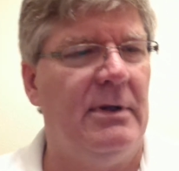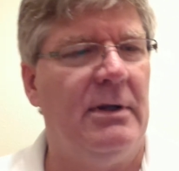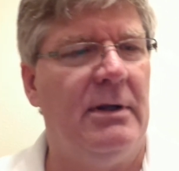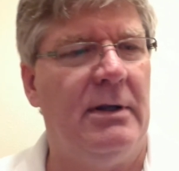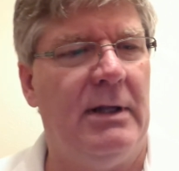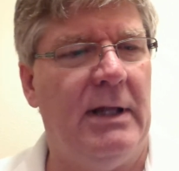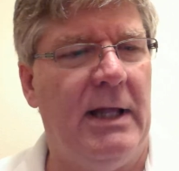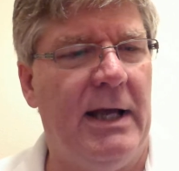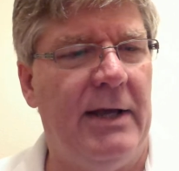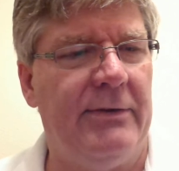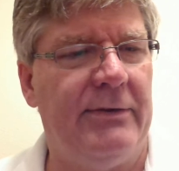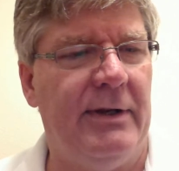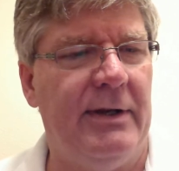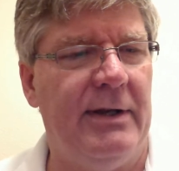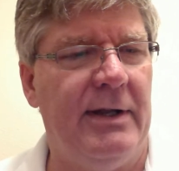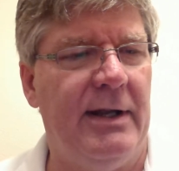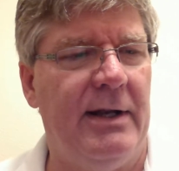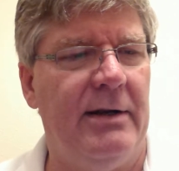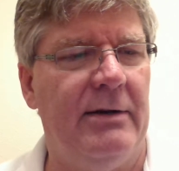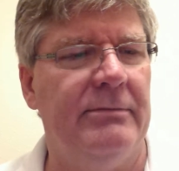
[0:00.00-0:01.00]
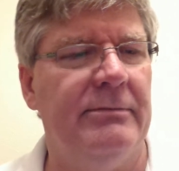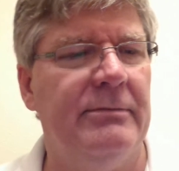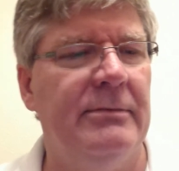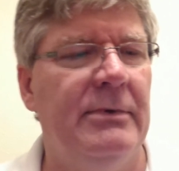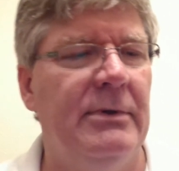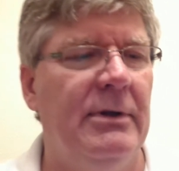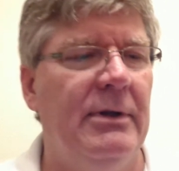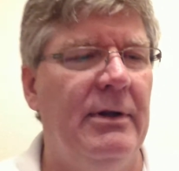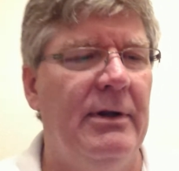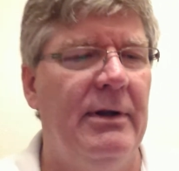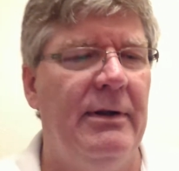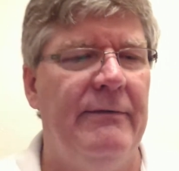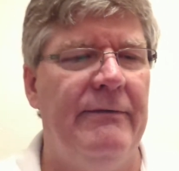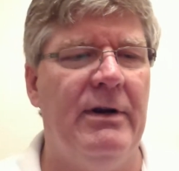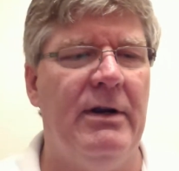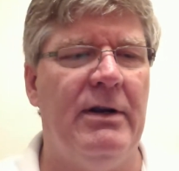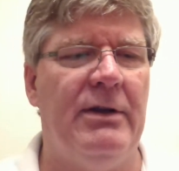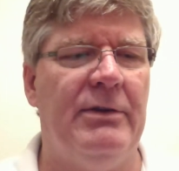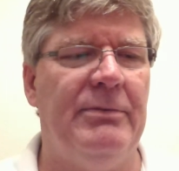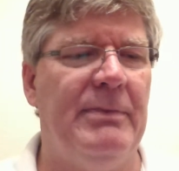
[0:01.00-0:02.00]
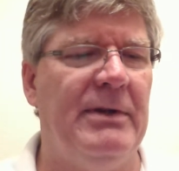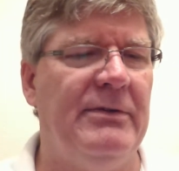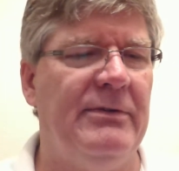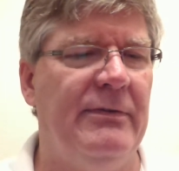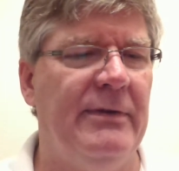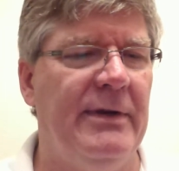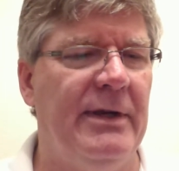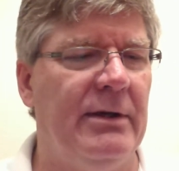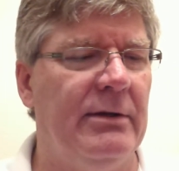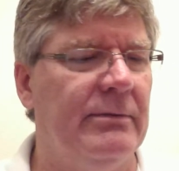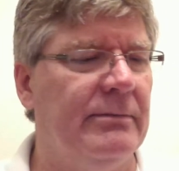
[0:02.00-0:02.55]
glass container. Very expensive ink.